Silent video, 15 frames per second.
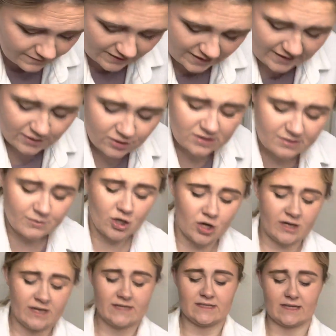I've got some
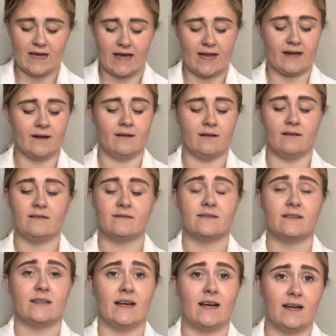cookies again.
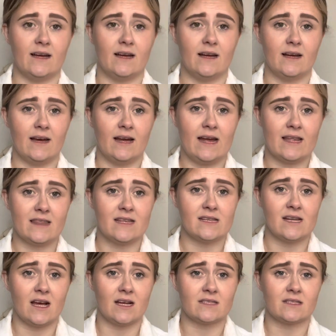I had these
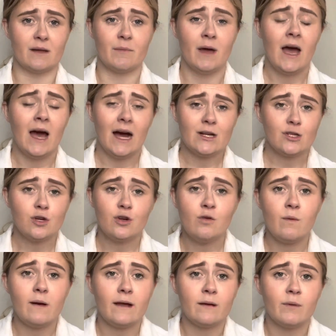last time. I don't know
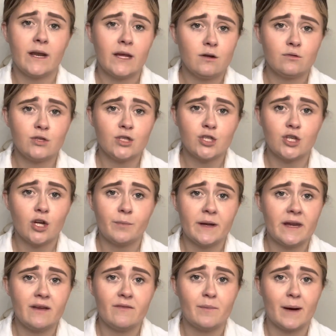why. When I go to the shop, I
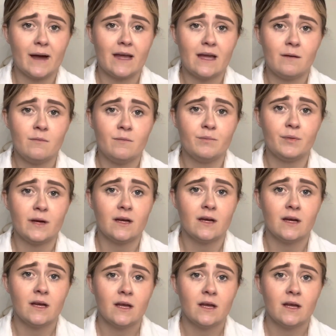never buy them. But